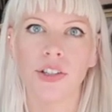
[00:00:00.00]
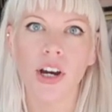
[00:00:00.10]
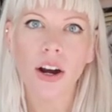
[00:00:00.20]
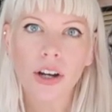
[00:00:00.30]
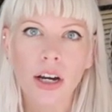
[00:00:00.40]

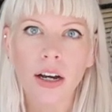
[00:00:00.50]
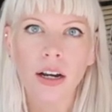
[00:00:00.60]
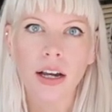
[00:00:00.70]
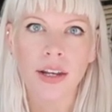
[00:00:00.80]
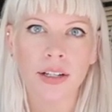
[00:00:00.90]

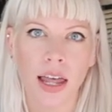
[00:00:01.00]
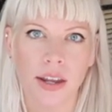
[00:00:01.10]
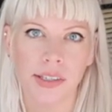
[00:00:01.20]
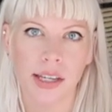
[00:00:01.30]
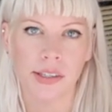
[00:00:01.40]
darker in a
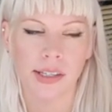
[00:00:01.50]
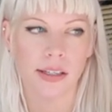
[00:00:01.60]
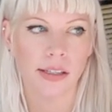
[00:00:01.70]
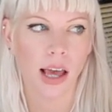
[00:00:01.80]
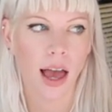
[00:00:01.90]
lot of
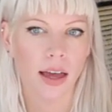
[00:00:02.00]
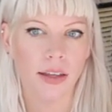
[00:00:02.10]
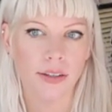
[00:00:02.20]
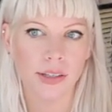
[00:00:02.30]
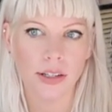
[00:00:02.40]
senses,
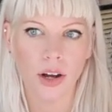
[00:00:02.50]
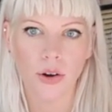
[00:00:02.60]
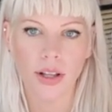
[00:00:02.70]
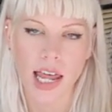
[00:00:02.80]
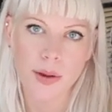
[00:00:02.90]
and you
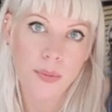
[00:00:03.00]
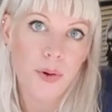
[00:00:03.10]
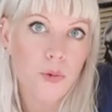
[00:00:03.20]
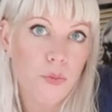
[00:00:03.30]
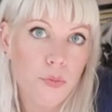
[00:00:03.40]
know, a lot of
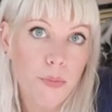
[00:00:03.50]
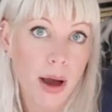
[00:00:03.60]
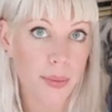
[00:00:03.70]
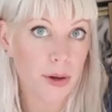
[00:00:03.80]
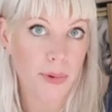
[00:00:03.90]
people
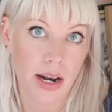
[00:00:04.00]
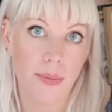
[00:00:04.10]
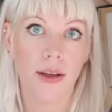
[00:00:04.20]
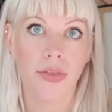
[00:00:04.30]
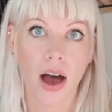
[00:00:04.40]
might be right
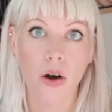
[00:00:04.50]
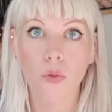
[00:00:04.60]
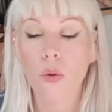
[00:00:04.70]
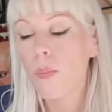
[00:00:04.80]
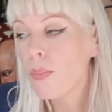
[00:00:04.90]
about
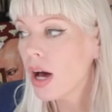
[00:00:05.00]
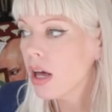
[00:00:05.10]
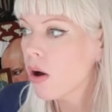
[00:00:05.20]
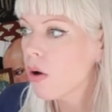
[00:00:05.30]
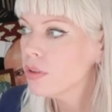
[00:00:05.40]
that,
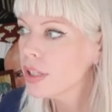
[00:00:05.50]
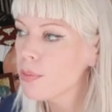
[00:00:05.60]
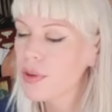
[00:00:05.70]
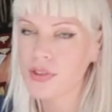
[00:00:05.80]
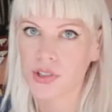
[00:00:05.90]
but only
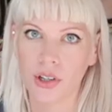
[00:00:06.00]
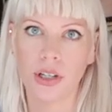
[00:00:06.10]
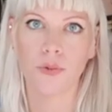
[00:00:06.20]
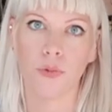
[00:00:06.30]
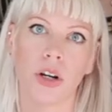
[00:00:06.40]
with
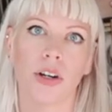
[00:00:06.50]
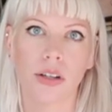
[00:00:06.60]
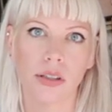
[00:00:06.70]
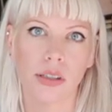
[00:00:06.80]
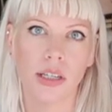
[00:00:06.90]
certain
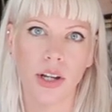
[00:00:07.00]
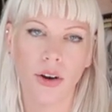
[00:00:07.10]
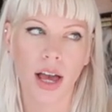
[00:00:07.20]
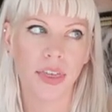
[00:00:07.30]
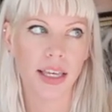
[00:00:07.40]
works. You
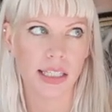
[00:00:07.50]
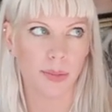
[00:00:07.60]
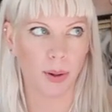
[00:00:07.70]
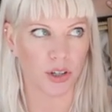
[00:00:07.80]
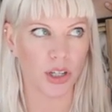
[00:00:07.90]
know, I think
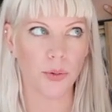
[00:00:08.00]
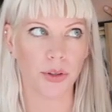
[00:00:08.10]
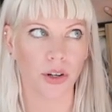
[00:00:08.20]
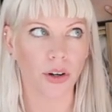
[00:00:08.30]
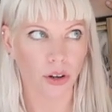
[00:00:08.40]
especially
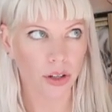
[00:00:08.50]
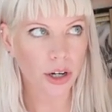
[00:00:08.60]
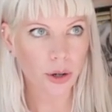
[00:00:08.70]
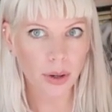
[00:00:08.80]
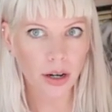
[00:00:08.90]
with
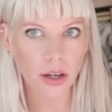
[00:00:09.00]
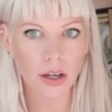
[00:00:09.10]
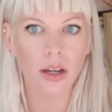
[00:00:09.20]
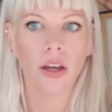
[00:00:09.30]
earlier work,